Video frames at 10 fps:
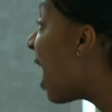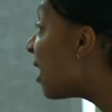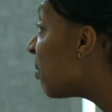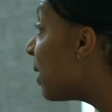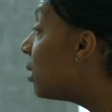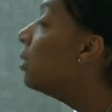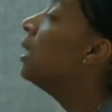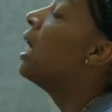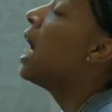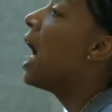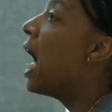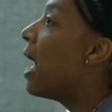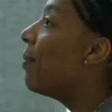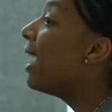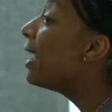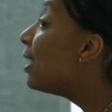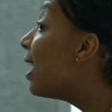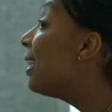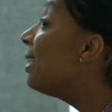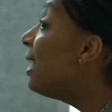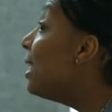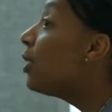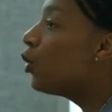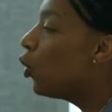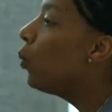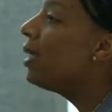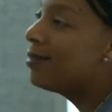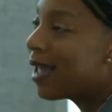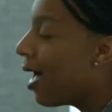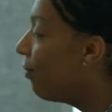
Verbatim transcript: hospital um, and at least two weeks out